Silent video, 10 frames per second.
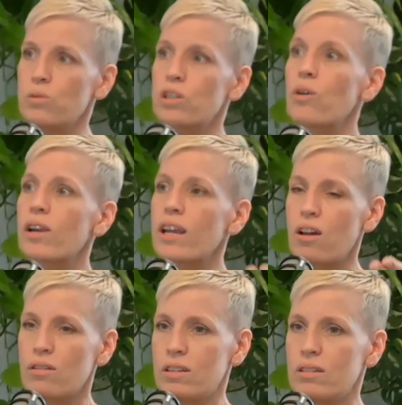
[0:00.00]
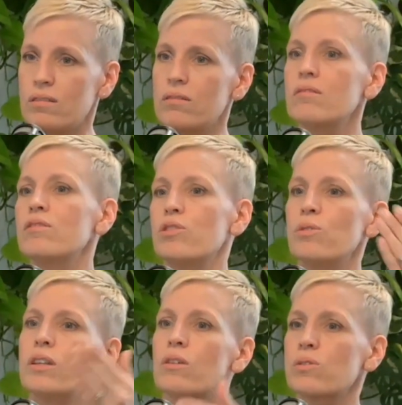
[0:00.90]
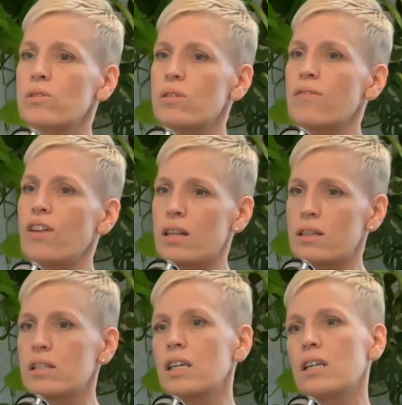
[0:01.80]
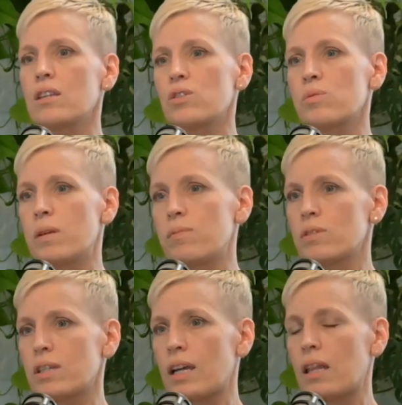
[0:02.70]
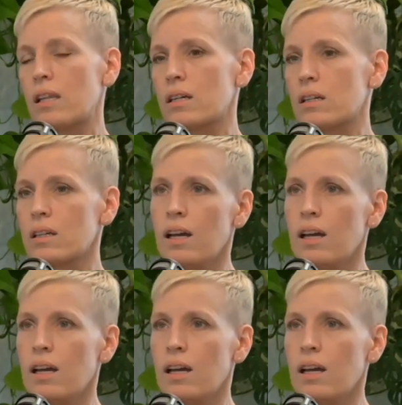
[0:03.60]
going out and doing those events, getting those people together.